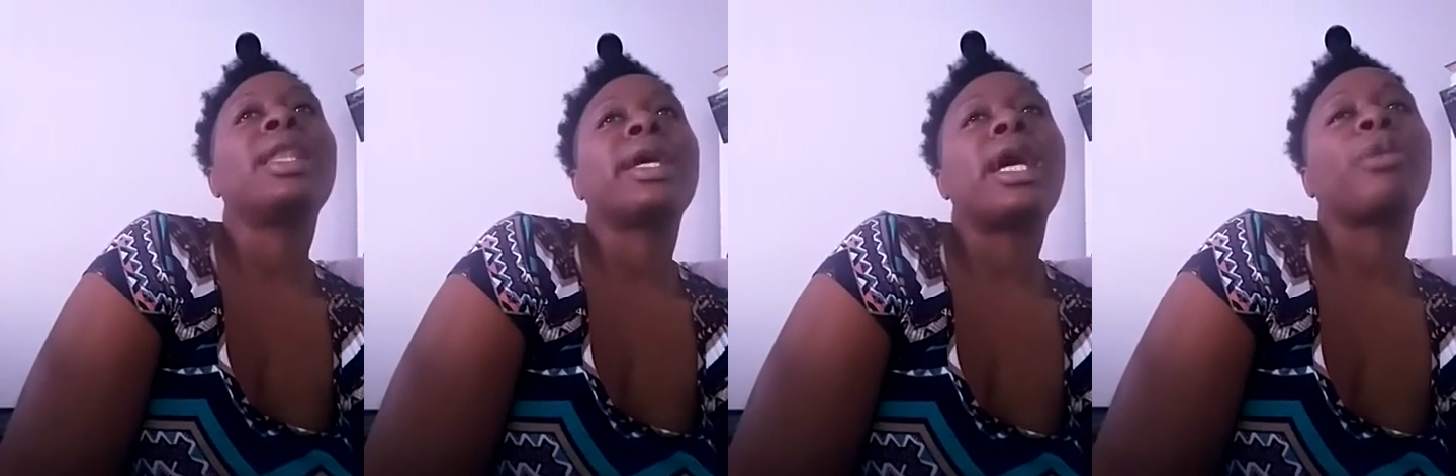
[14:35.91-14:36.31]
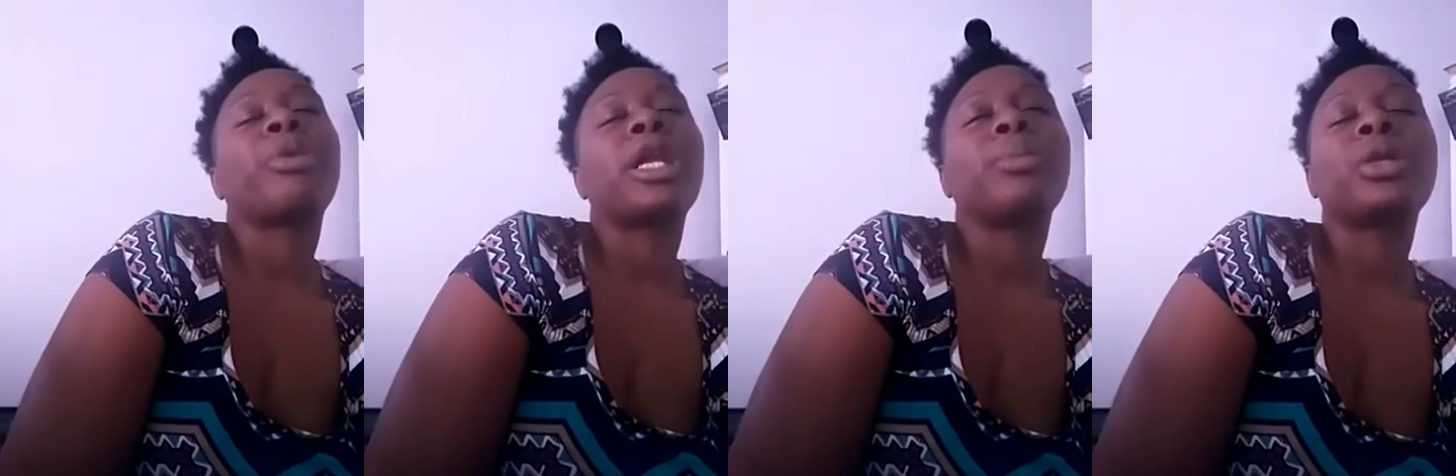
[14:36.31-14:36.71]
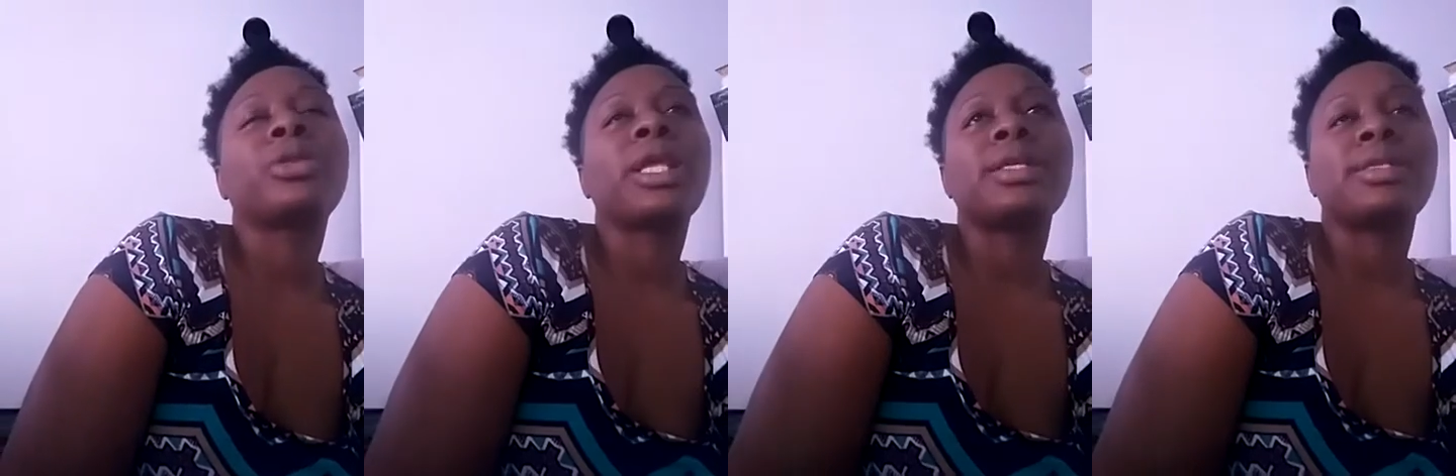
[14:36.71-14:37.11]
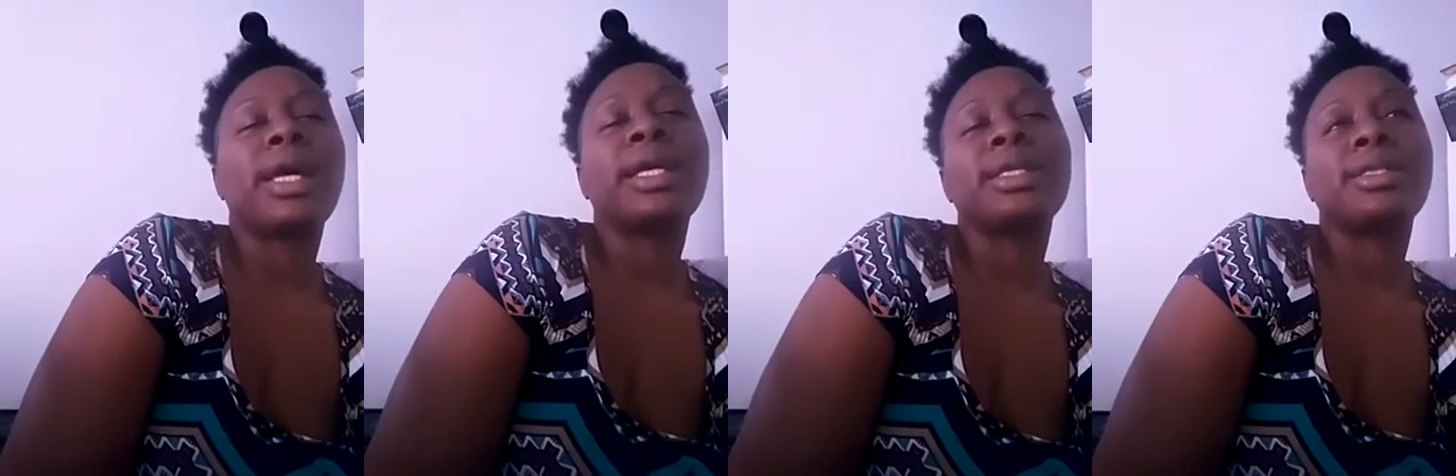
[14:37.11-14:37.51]
like kind of bringing up little things
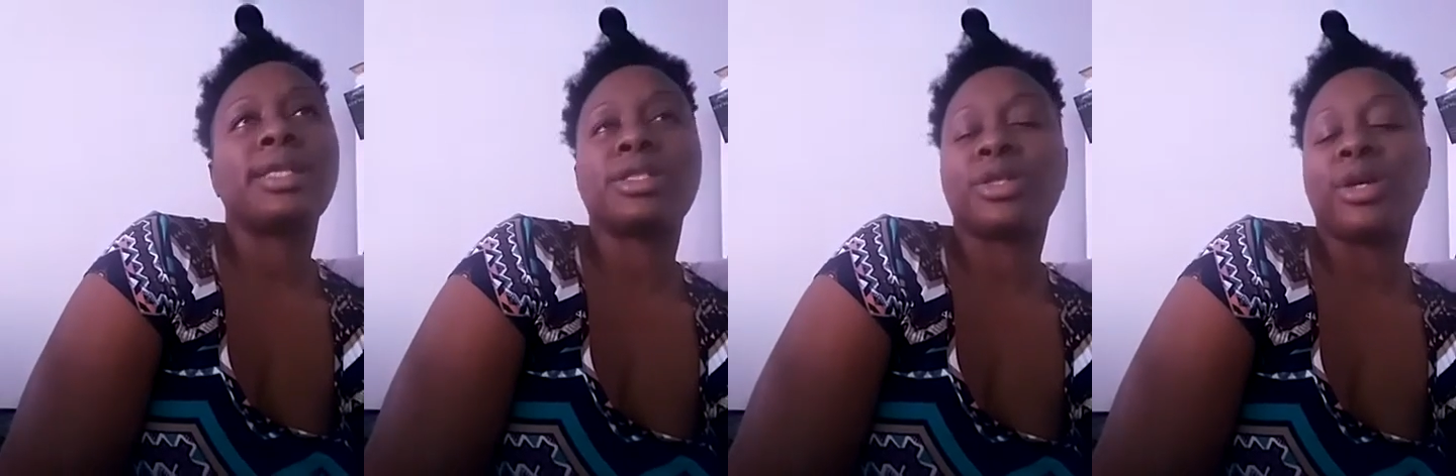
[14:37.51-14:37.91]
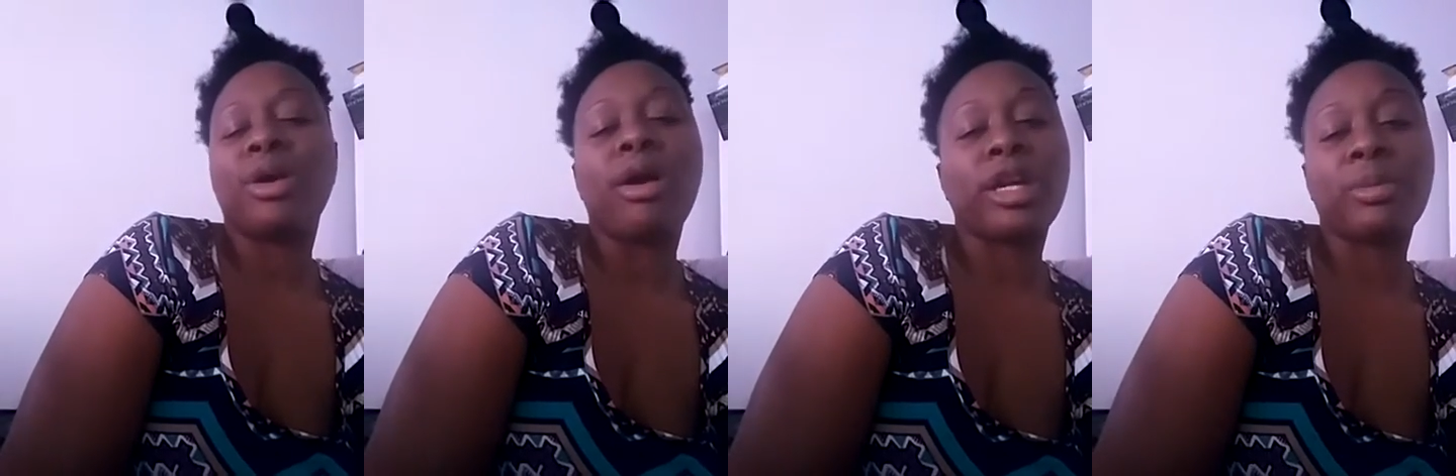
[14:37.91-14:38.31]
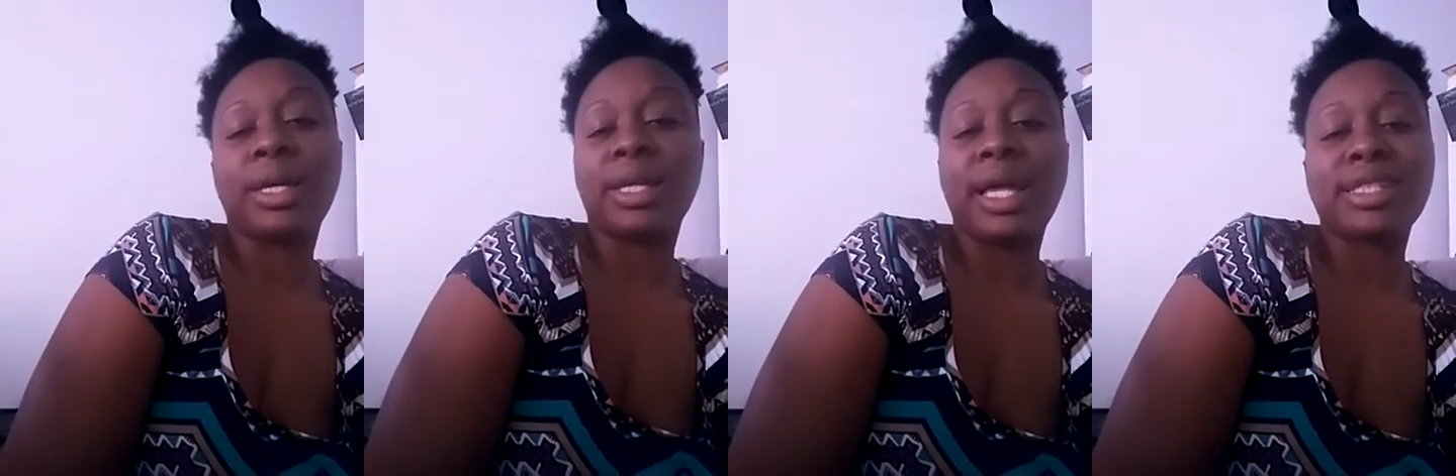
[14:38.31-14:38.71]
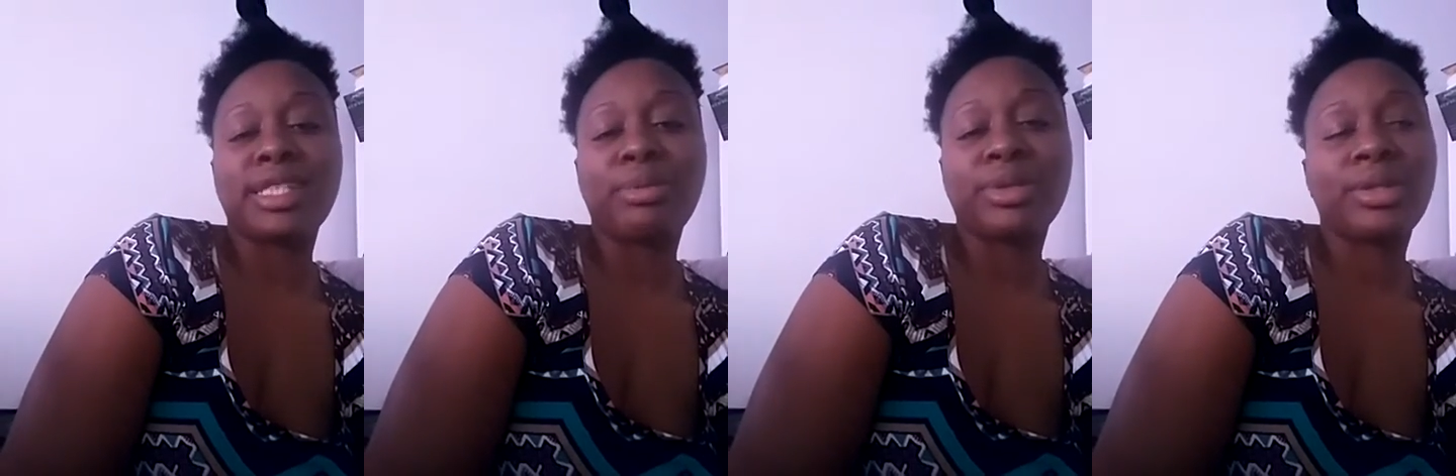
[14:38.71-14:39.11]
that Issa said to her in an argument in last
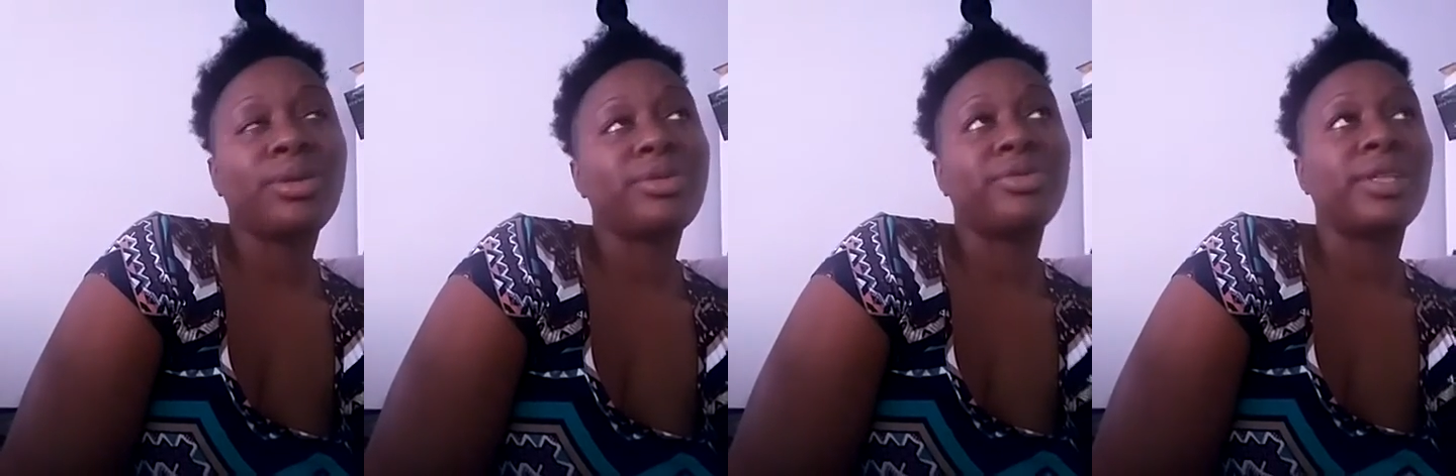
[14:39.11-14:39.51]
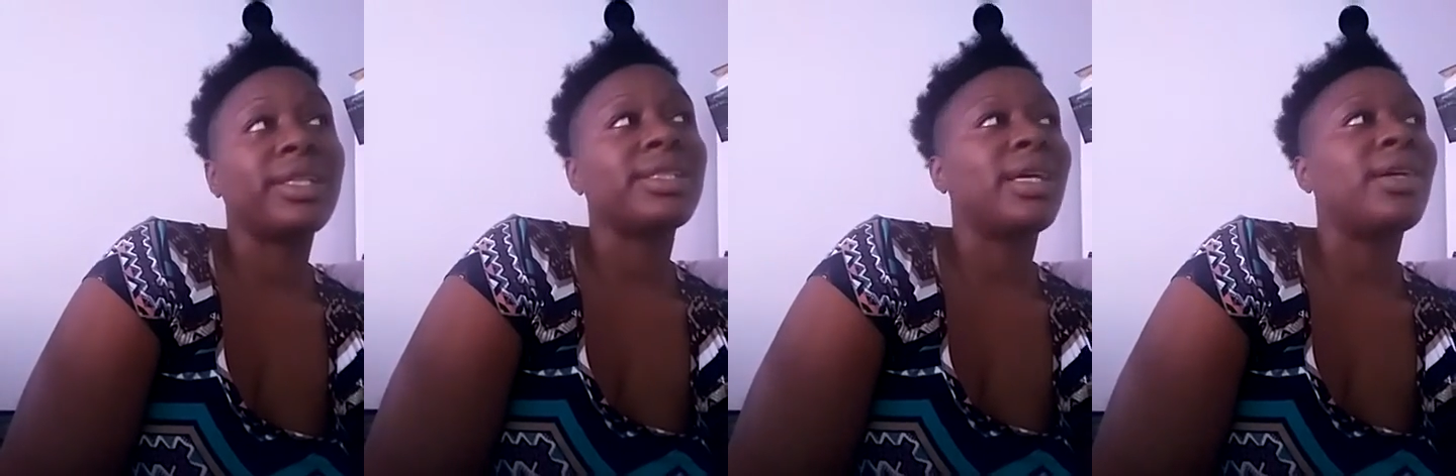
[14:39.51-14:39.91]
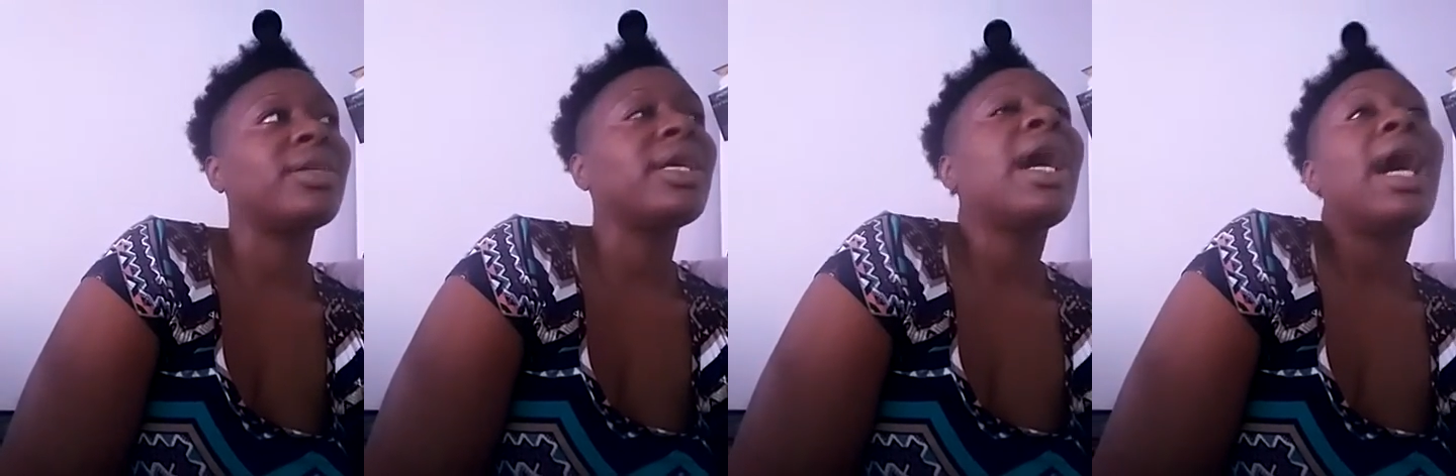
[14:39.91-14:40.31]
episode. Funny as hell.